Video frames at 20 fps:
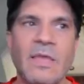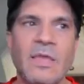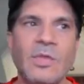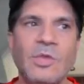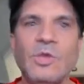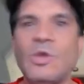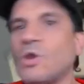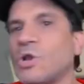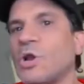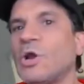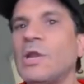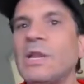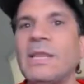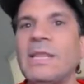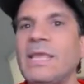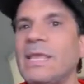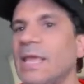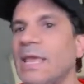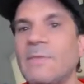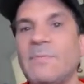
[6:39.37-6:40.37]
you
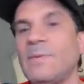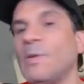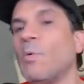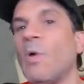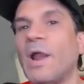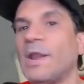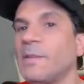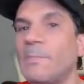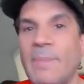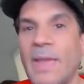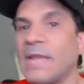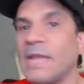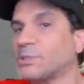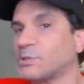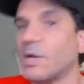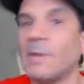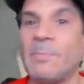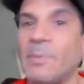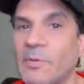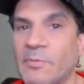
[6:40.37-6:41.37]
couldn't, if you wanted to pay
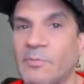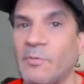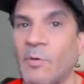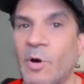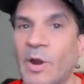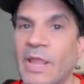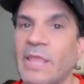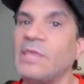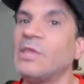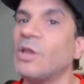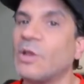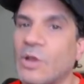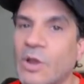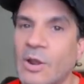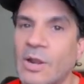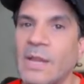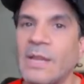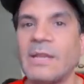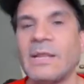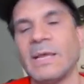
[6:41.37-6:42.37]
triple for it, you
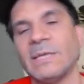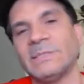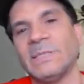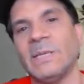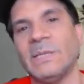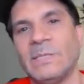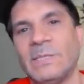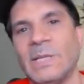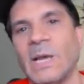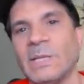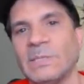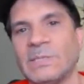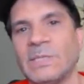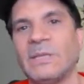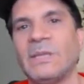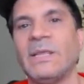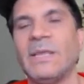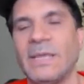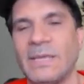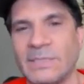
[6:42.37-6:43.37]
couldn't because it
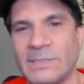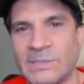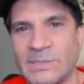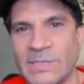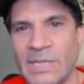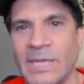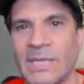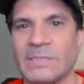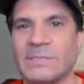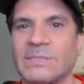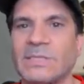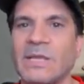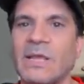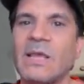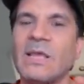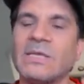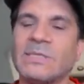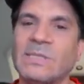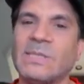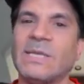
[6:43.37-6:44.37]
doesn't exist.
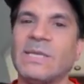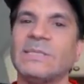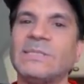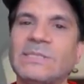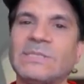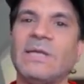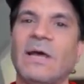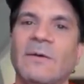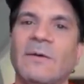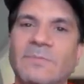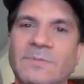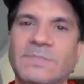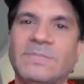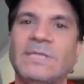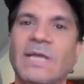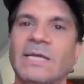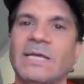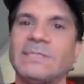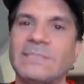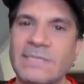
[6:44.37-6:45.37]
This stuff
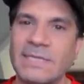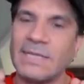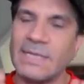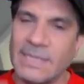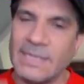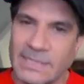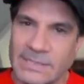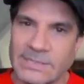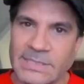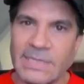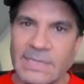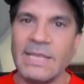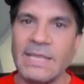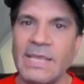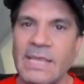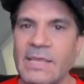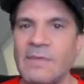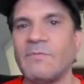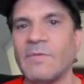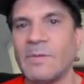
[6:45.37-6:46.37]
just isn't
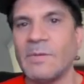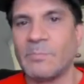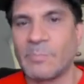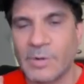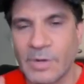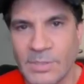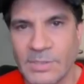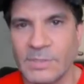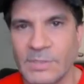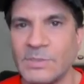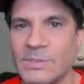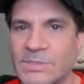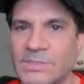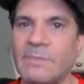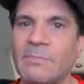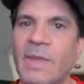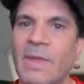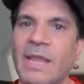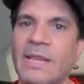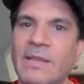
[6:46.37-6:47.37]
even produced
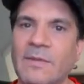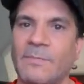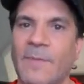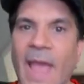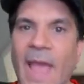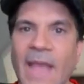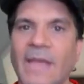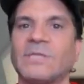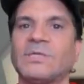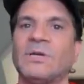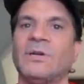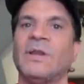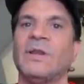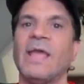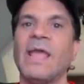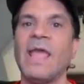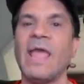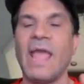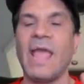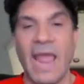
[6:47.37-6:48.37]
and manufactured
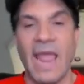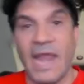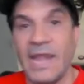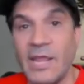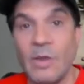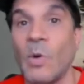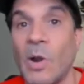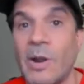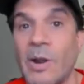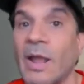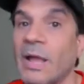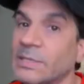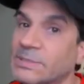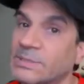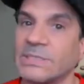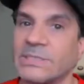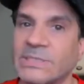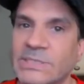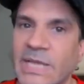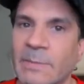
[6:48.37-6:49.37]
anywhere else
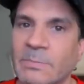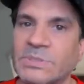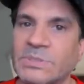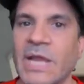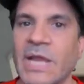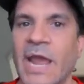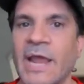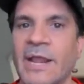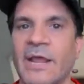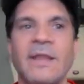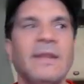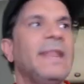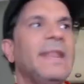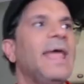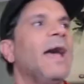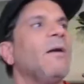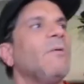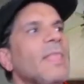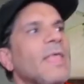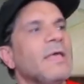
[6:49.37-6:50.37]
except China.
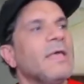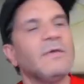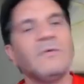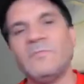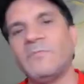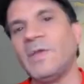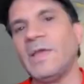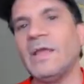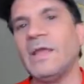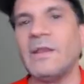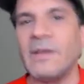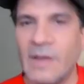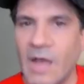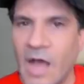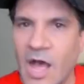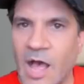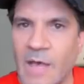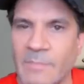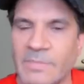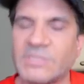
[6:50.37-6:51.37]
Now,
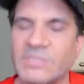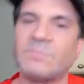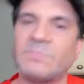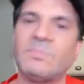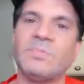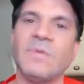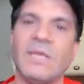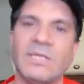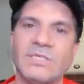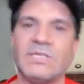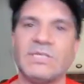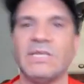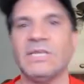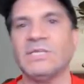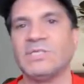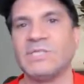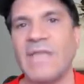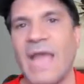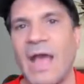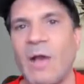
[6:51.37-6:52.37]
Vietnam
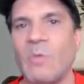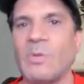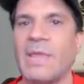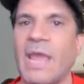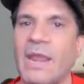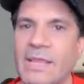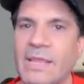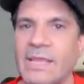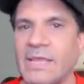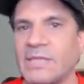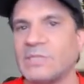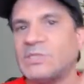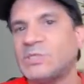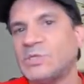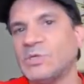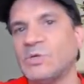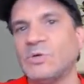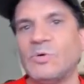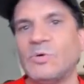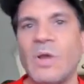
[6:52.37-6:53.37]
is now getting
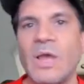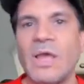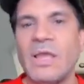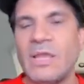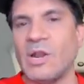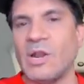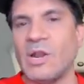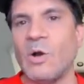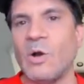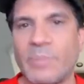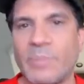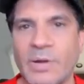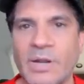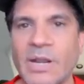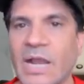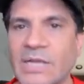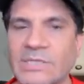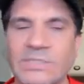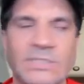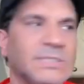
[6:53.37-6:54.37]
into,
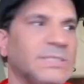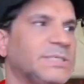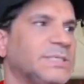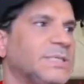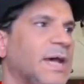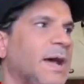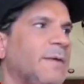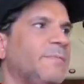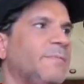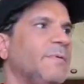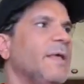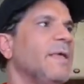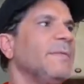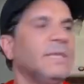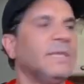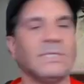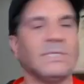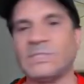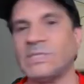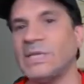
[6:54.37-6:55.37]
production stuff.
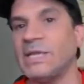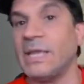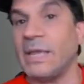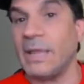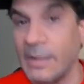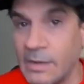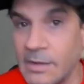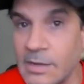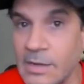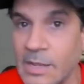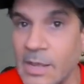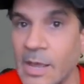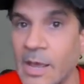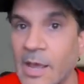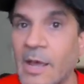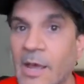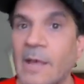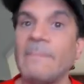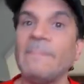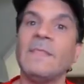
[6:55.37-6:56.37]
You see
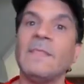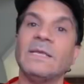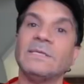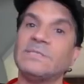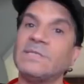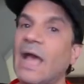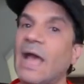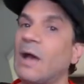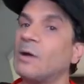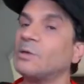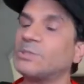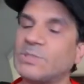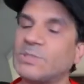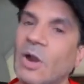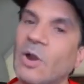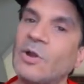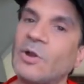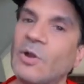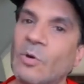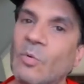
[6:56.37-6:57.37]
India is now
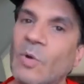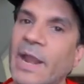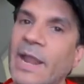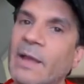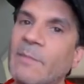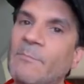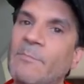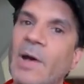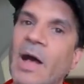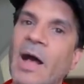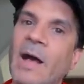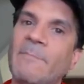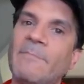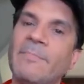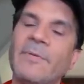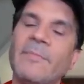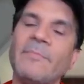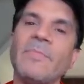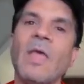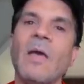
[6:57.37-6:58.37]
starting to ramp
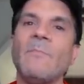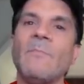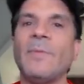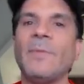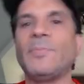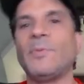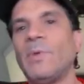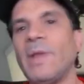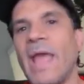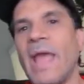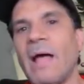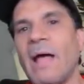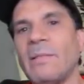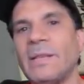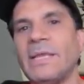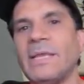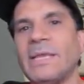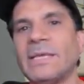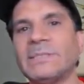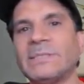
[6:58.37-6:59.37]
up. But the
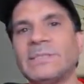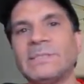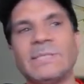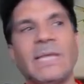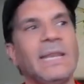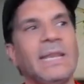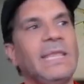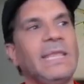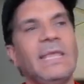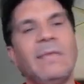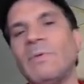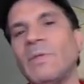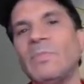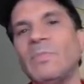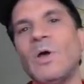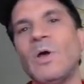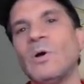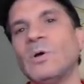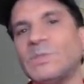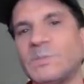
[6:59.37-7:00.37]
reality is that even
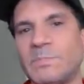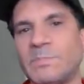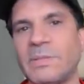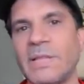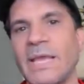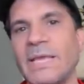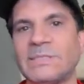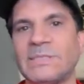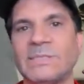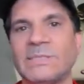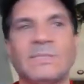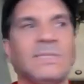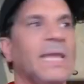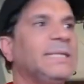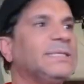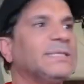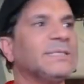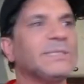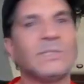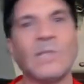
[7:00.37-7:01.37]
those places, they
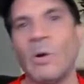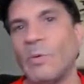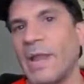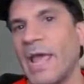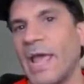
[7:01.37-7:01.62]
just don't